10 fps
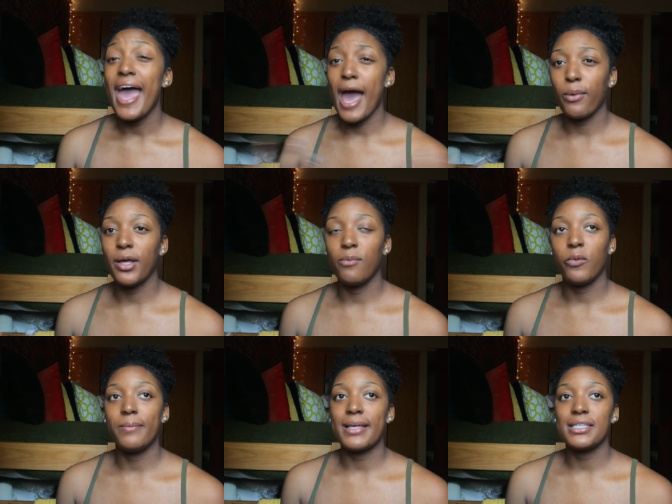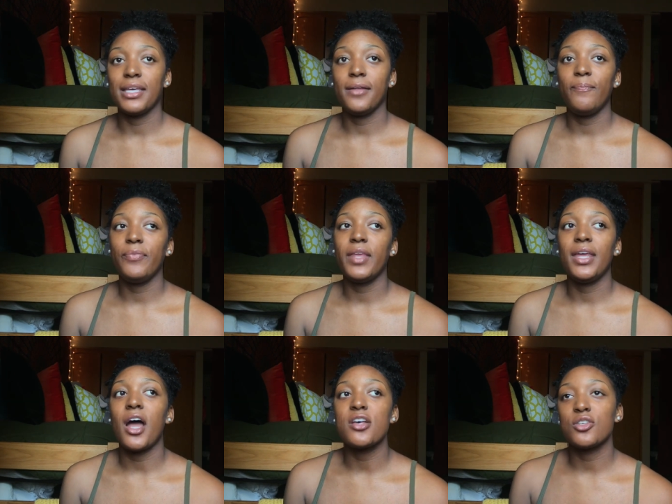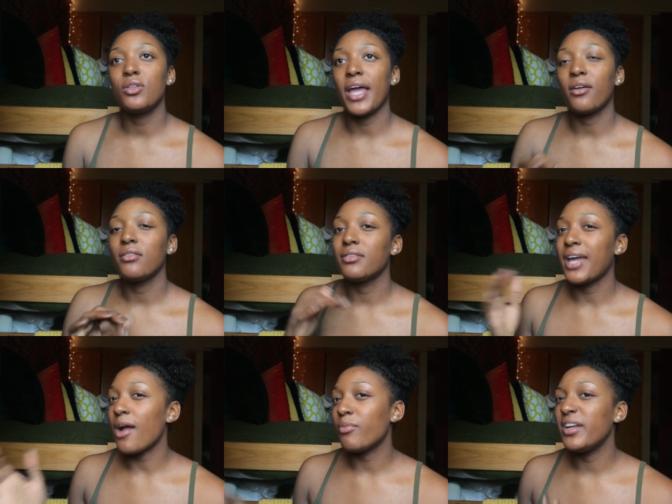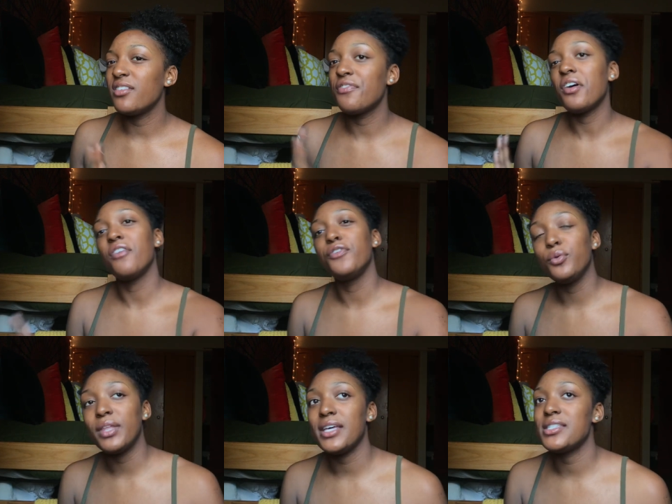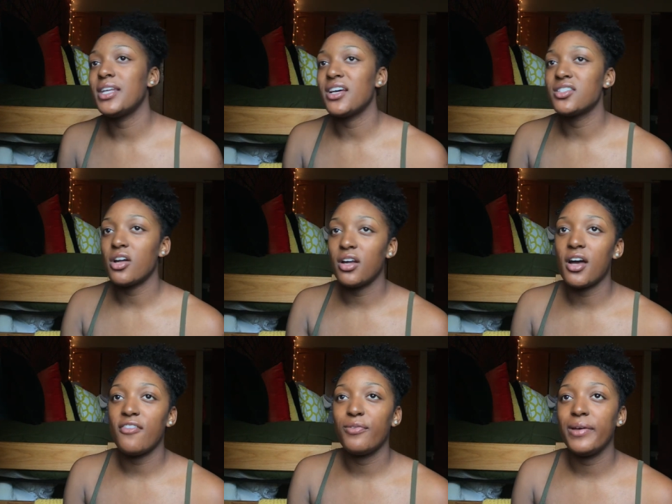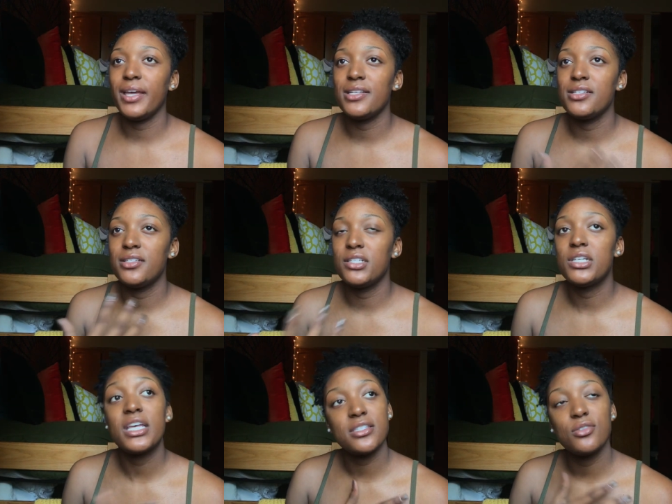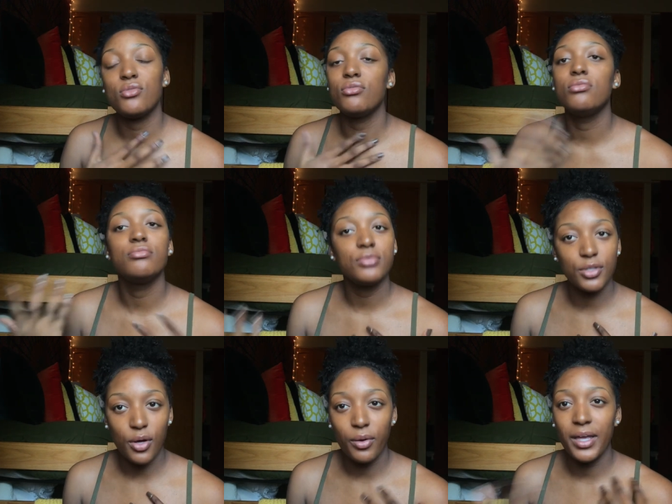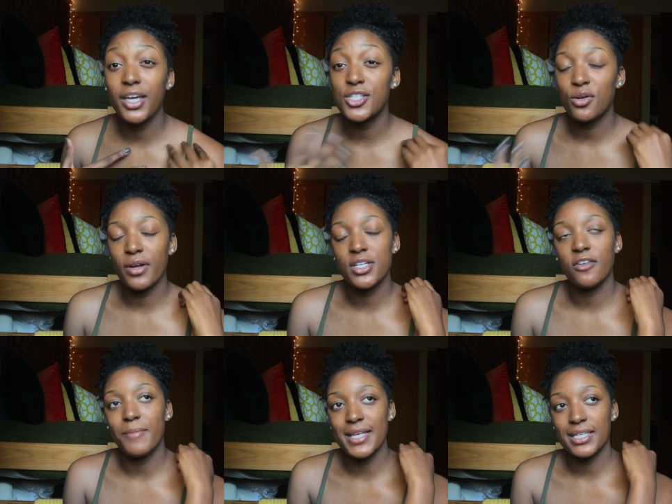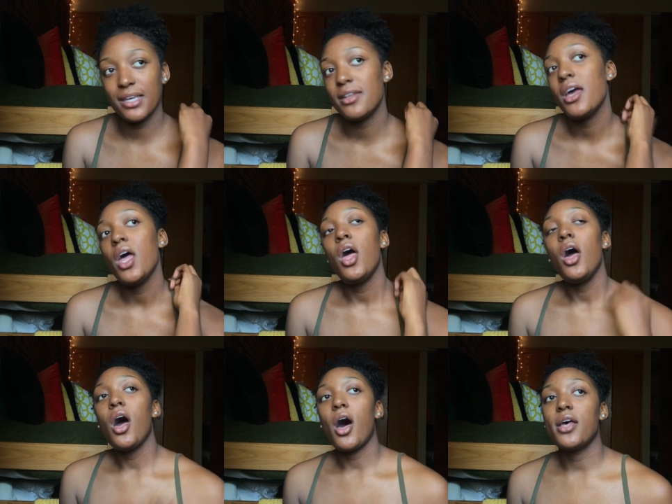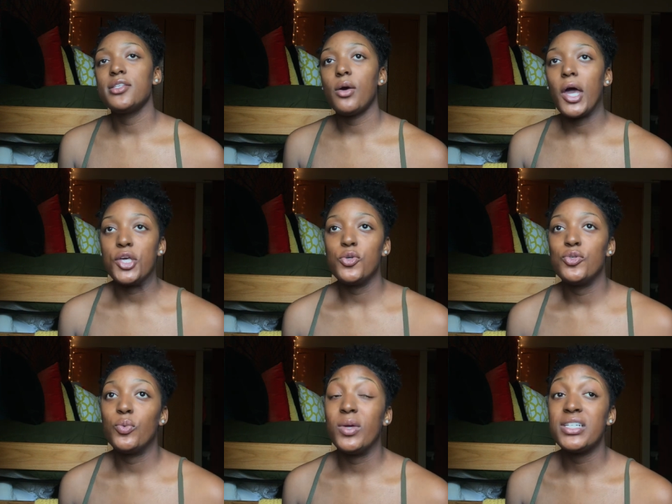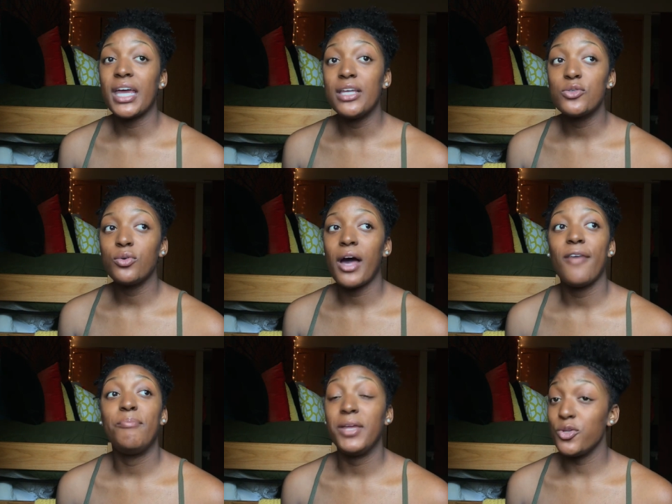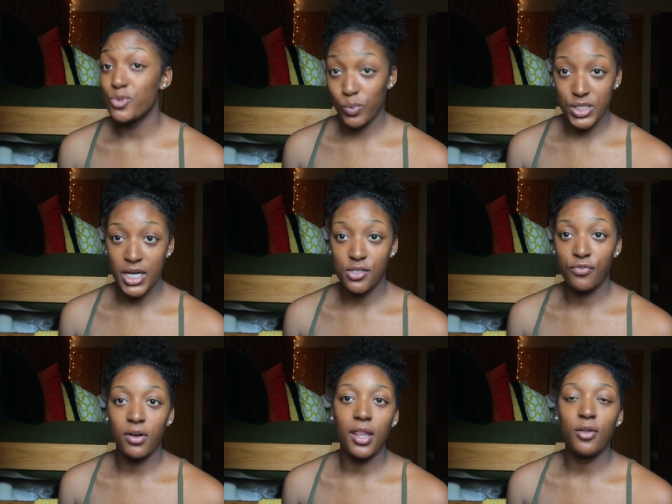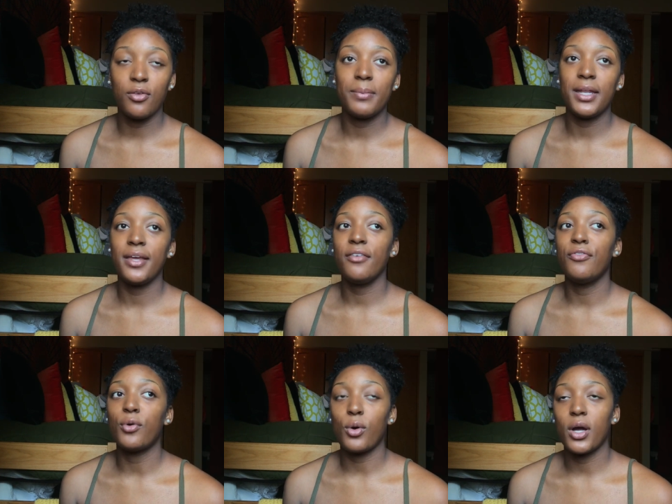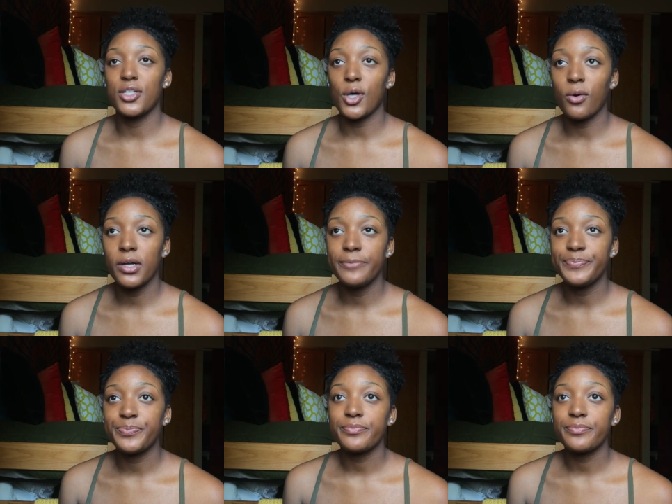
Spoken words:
how it helped with my skin. And also like got rid of a few things that I started off with just to, you know, in consideration of my skin. Also, I use witch hazel. I've been using witch hazel for a little minute for a toner.